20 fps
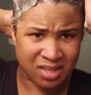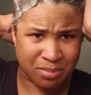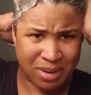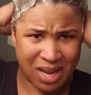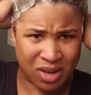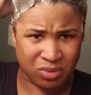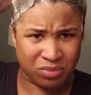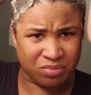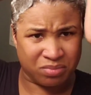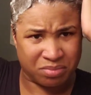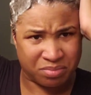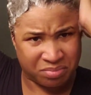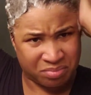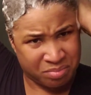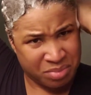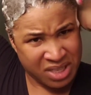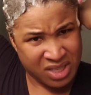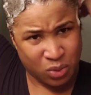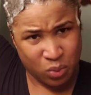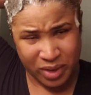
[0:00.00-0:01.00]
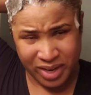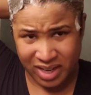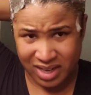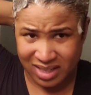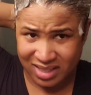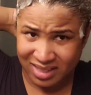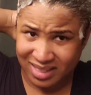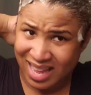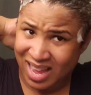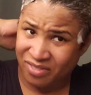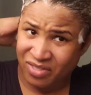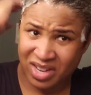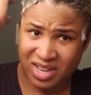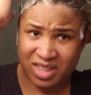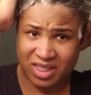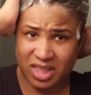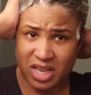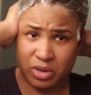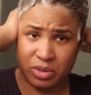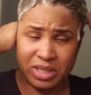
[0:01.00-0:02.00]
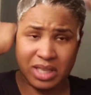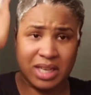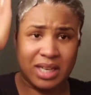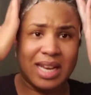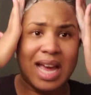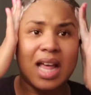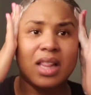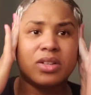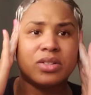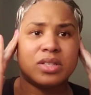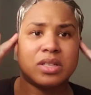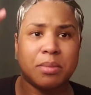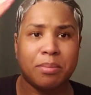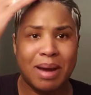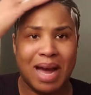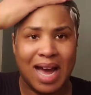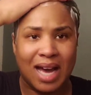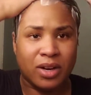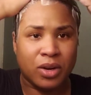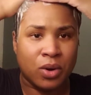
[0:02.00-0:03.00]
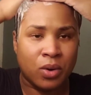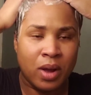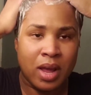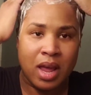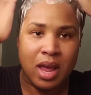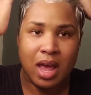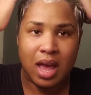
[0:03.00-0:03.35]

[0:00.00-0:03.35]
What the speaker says: about between $11 and $13 a bottle.